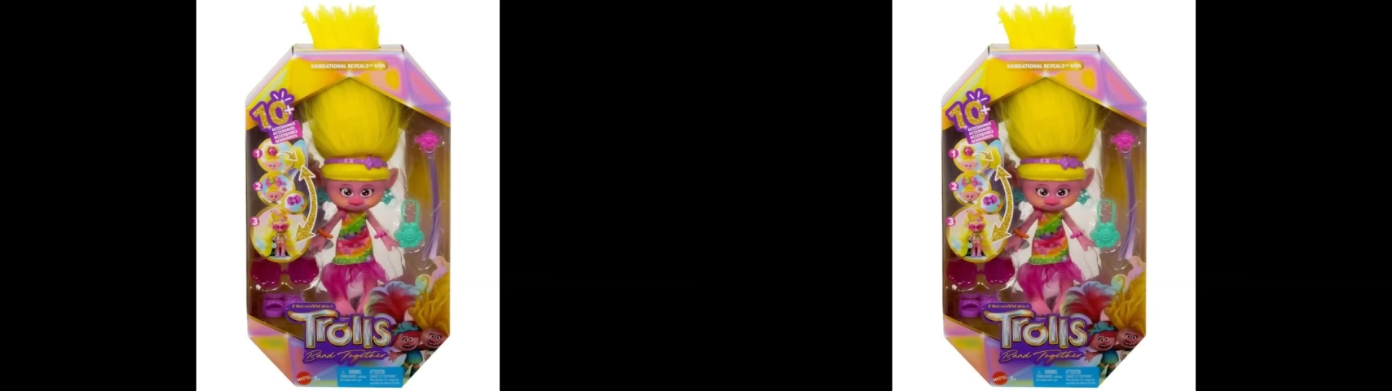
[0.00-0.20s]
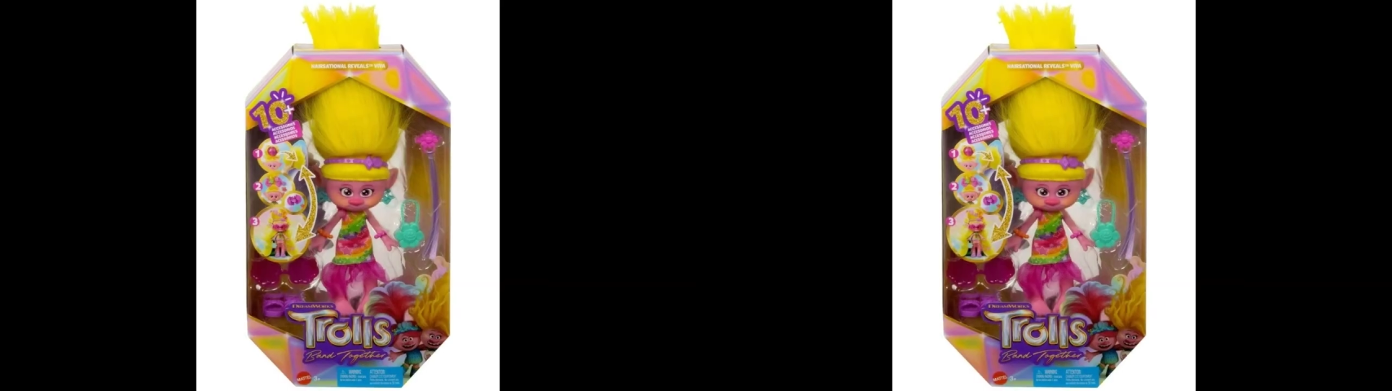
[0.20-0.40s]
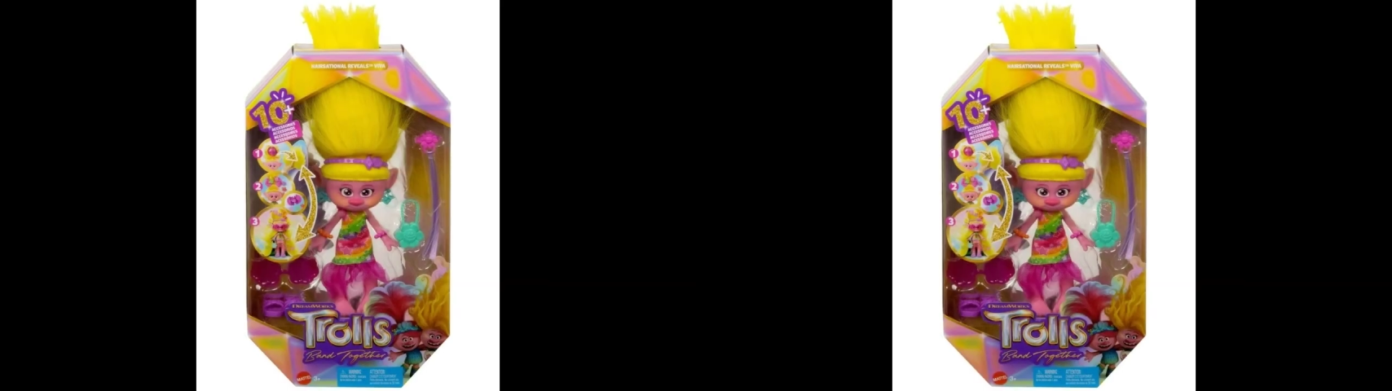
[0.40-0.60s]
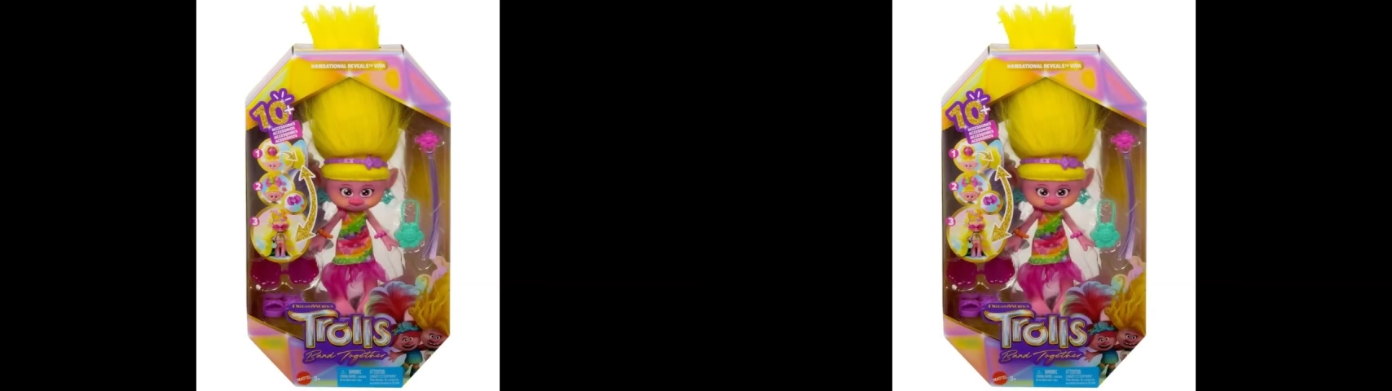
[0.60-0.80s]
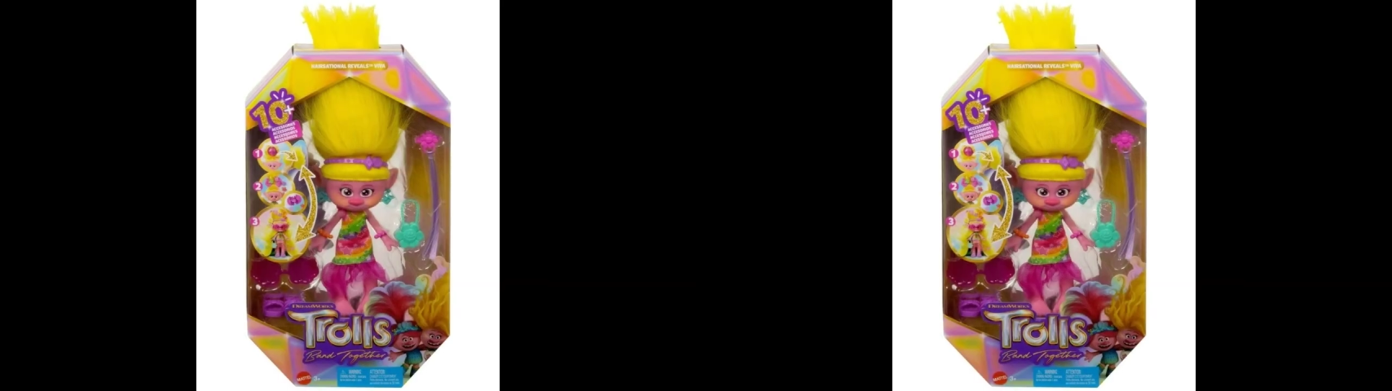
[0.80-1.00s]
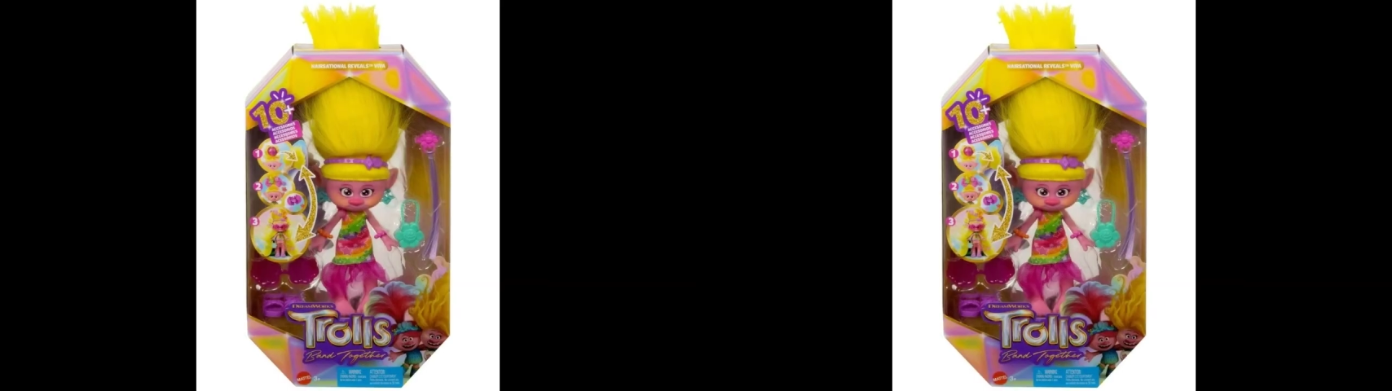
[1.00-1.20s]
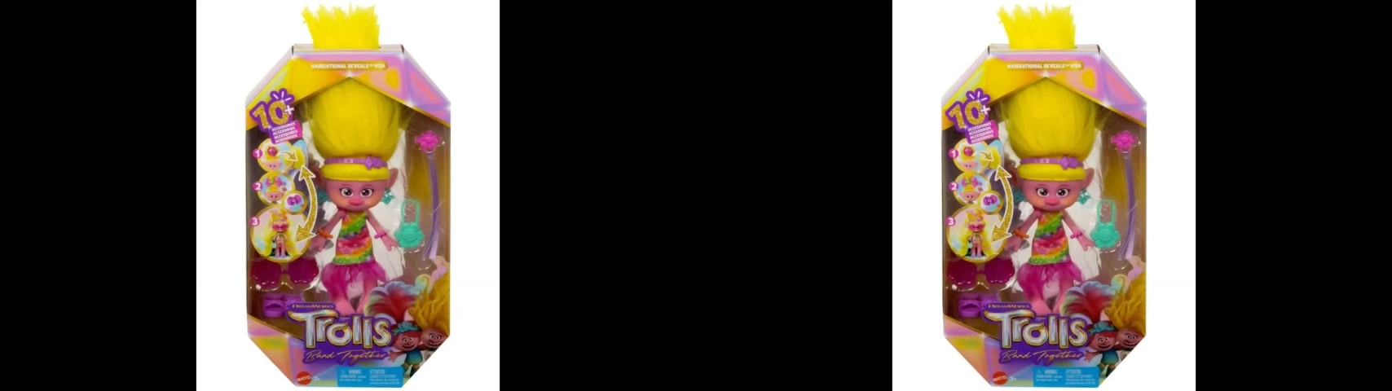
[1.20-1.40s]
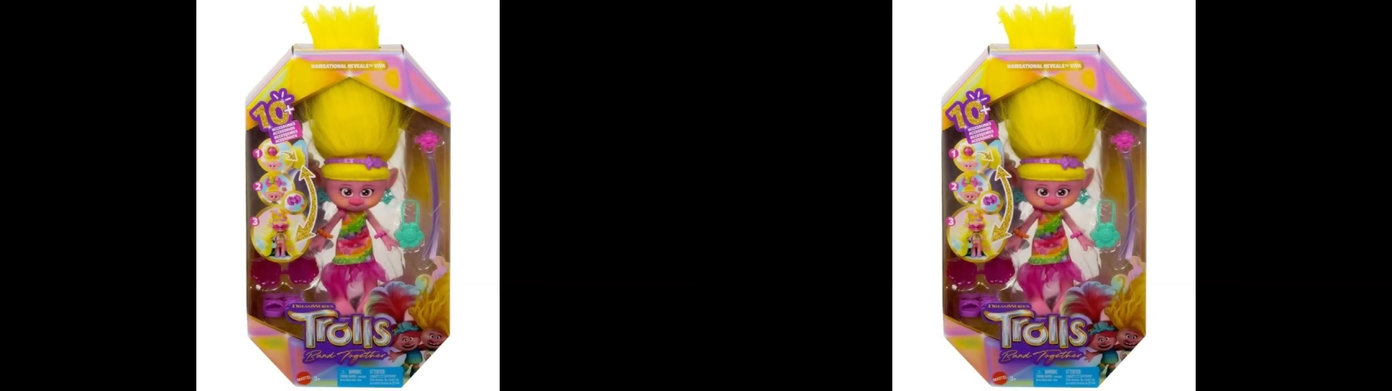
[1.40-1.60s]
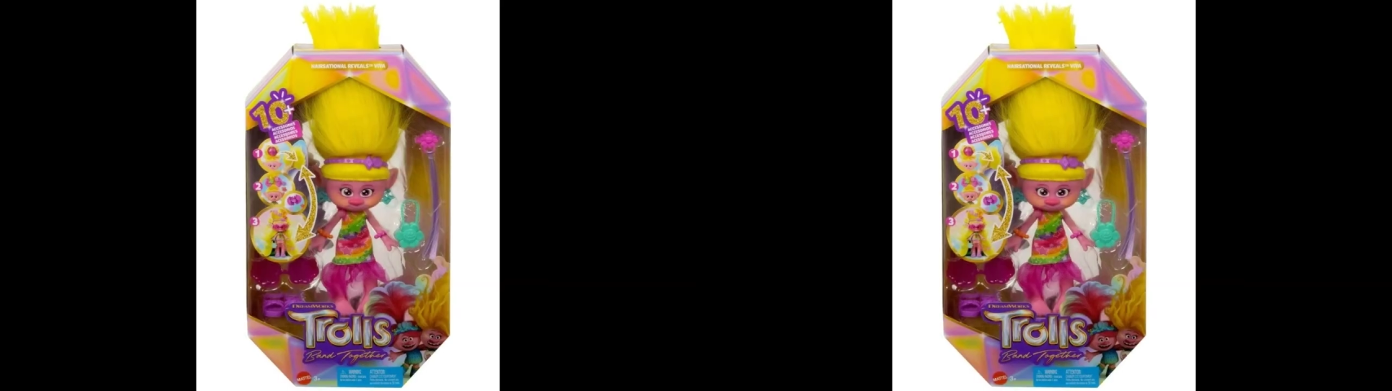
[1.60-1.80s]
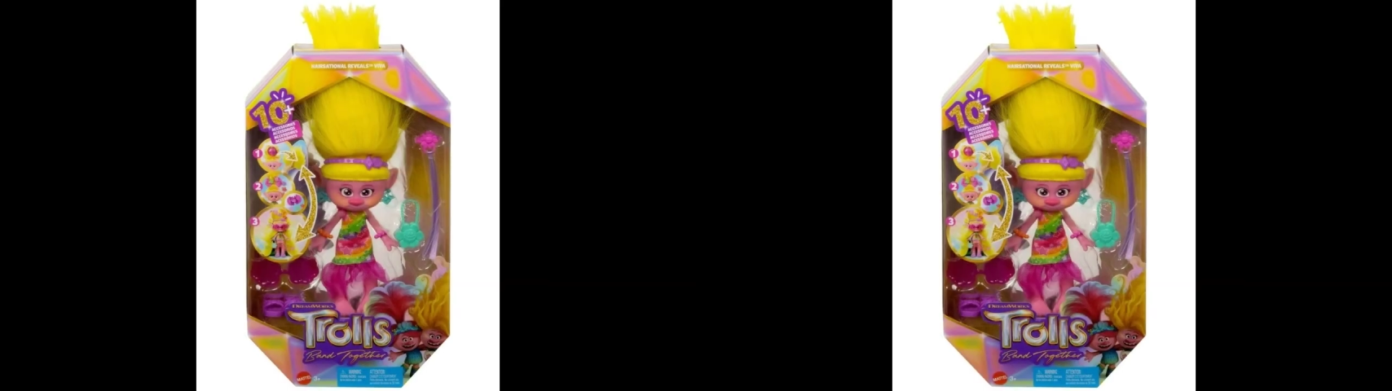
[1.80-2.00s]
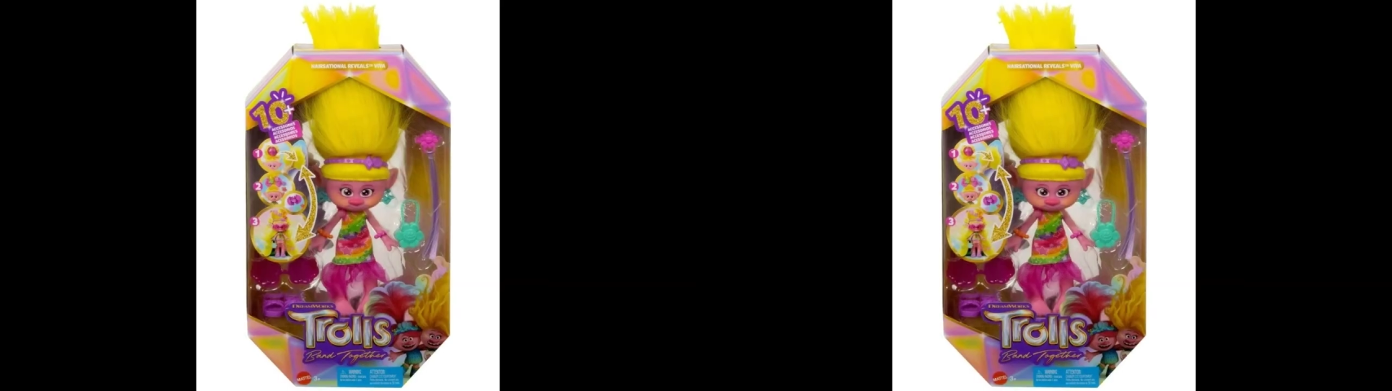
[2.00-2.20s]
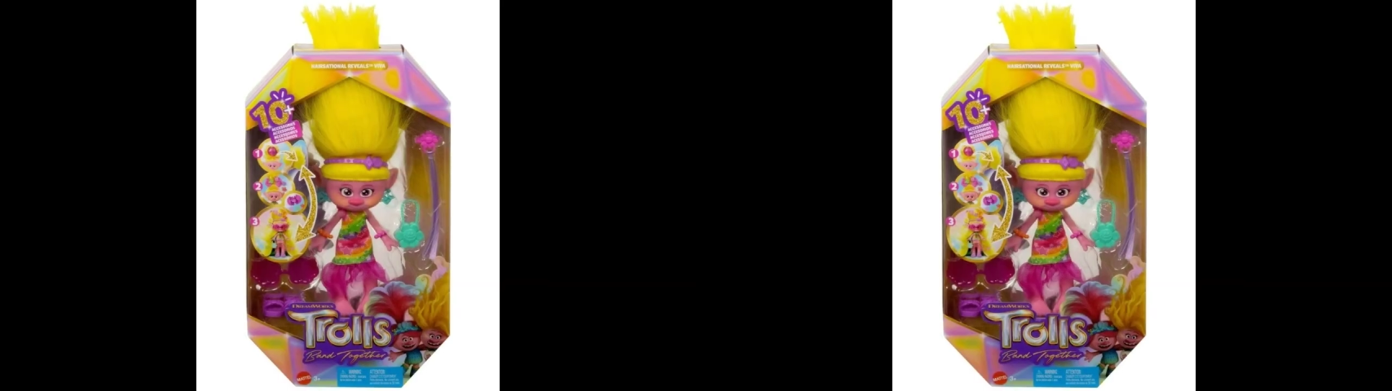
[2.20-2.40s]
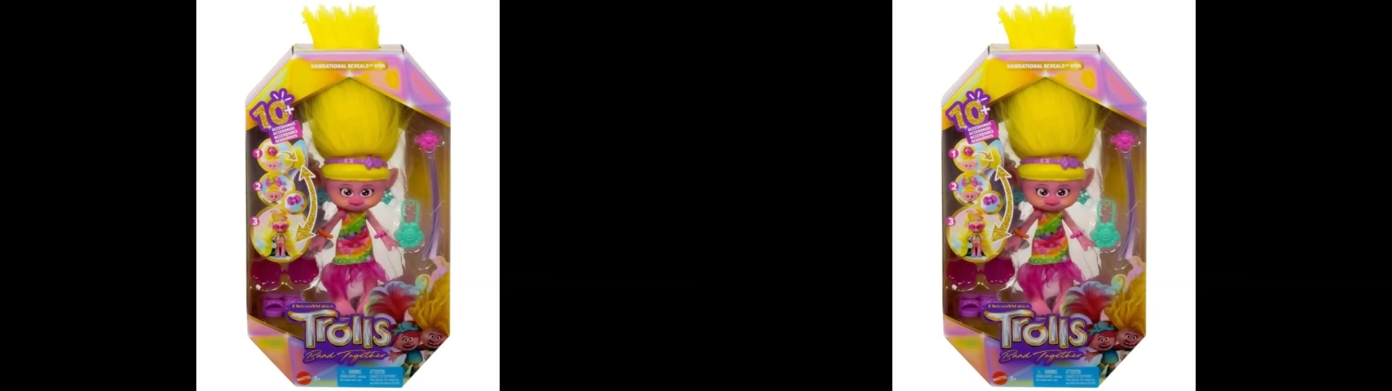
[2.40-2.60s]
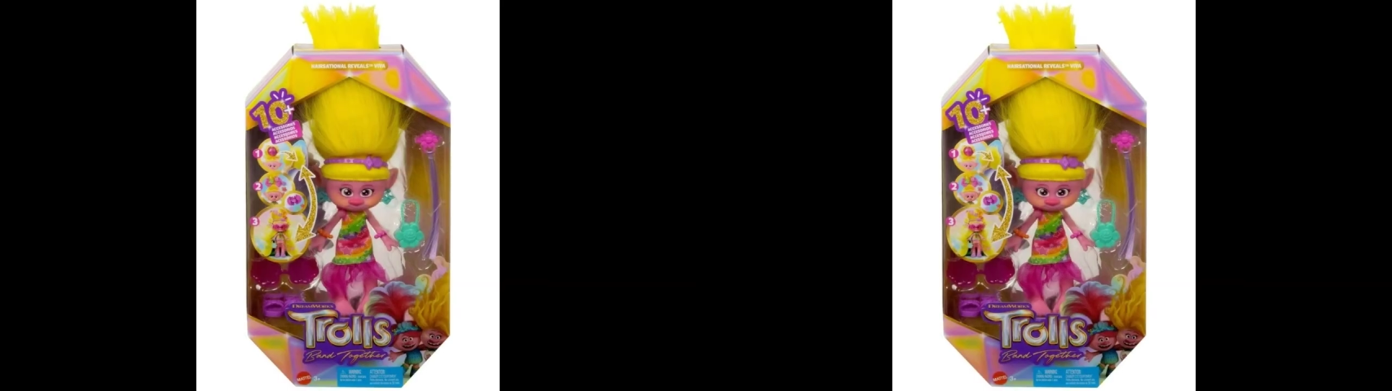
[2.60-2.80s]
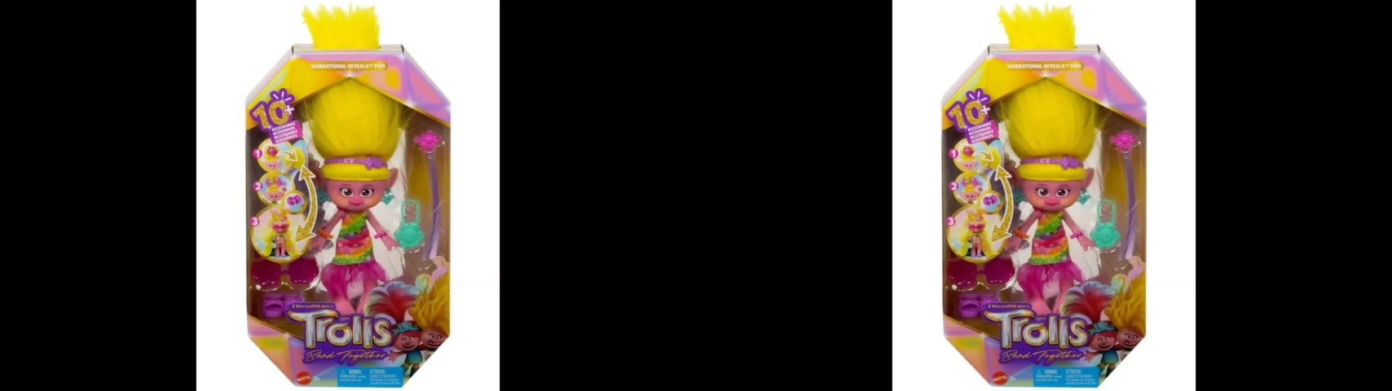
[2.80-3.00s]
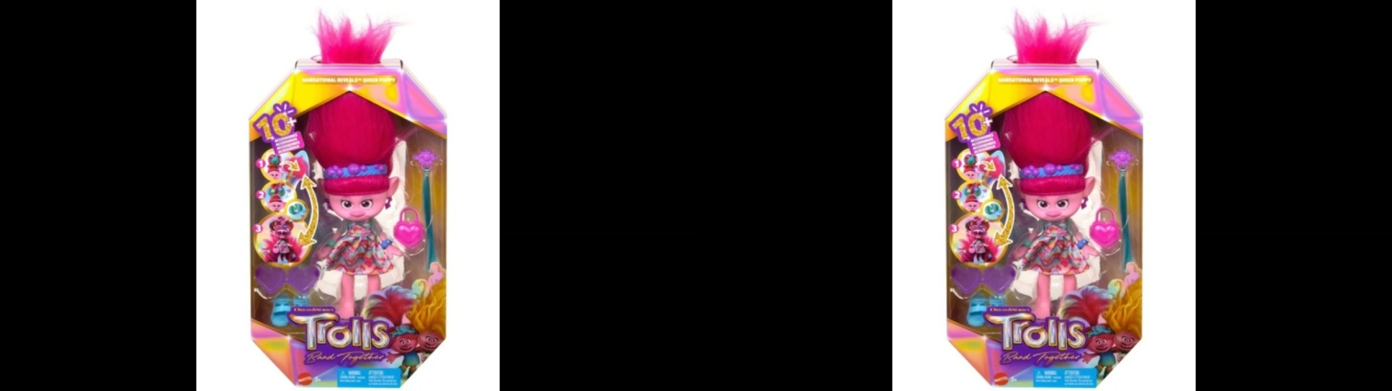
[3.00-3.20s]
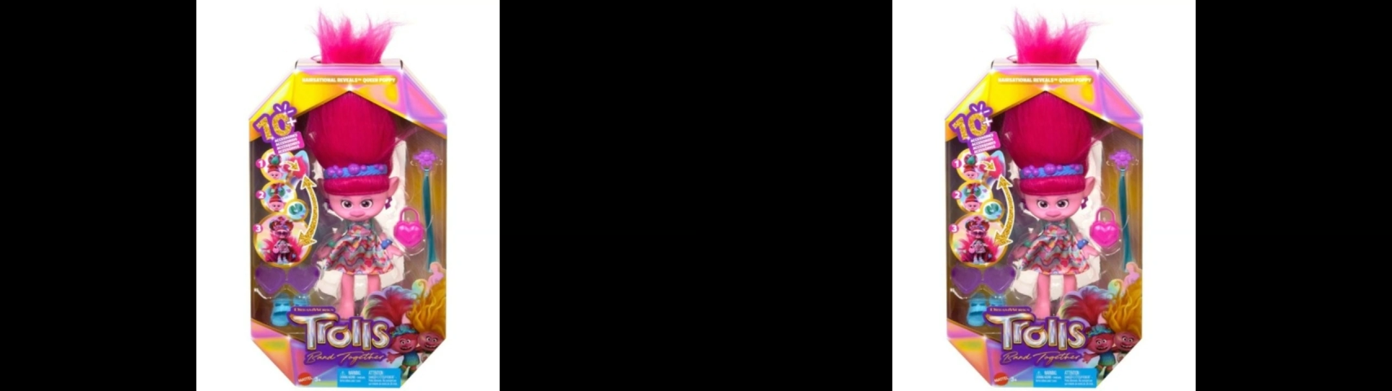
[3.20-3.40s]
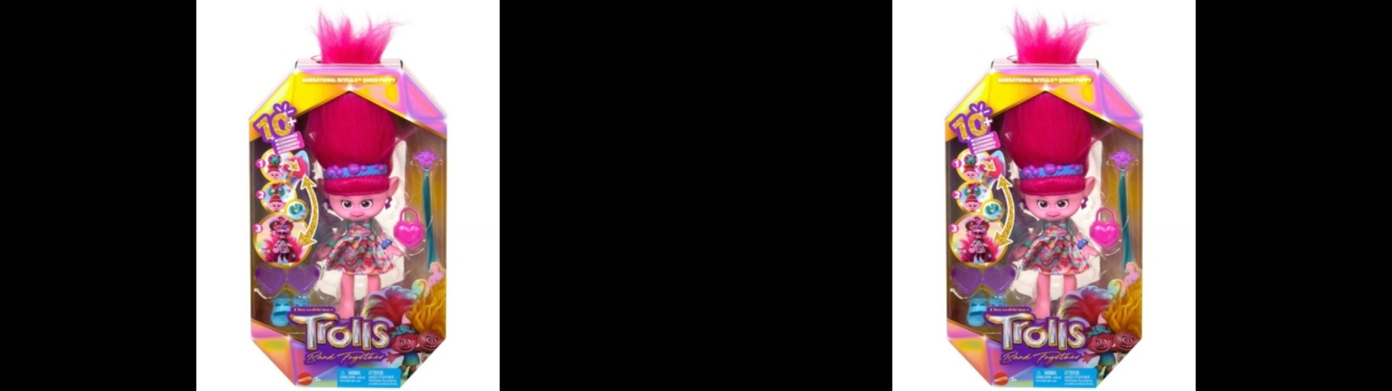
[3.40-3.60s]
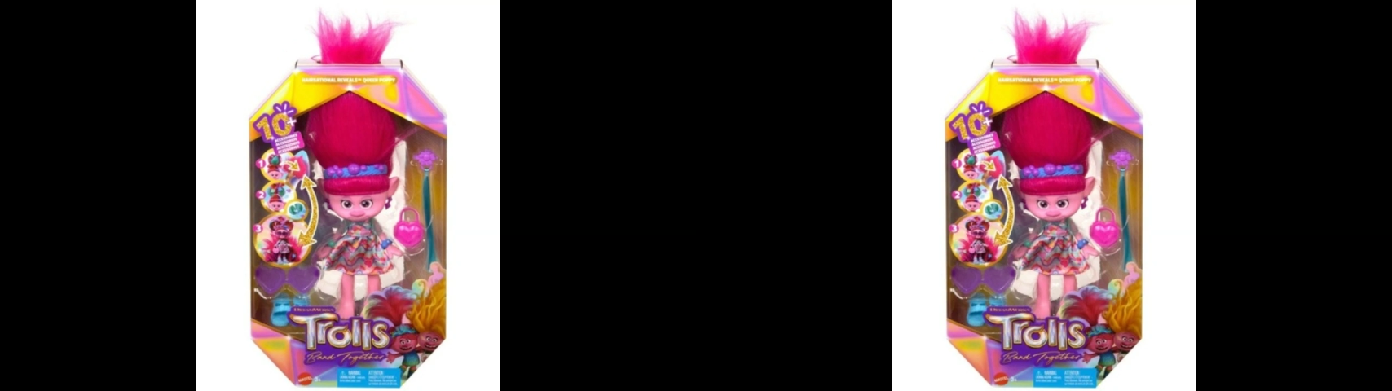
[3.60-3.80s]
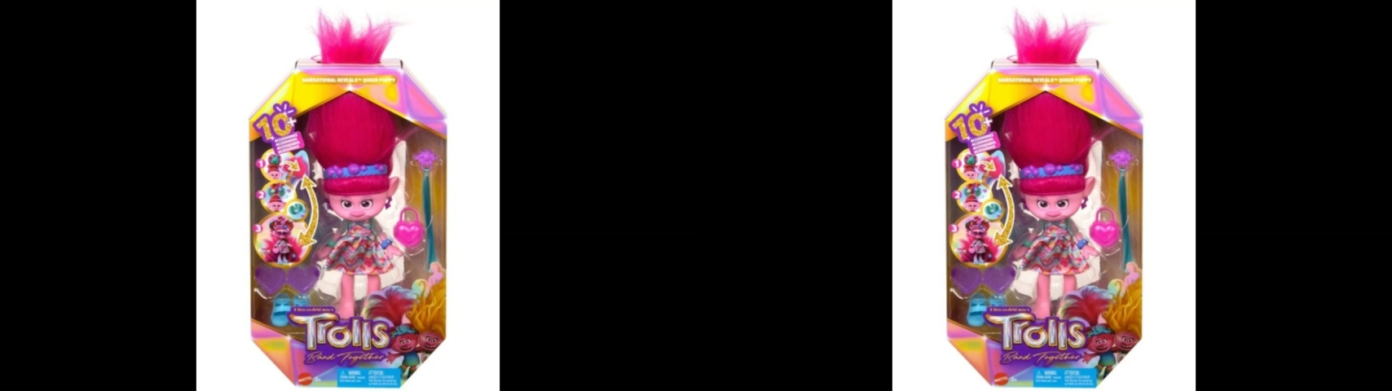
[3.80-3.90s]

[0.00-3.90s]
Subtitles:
Nobody's mouth can be seen.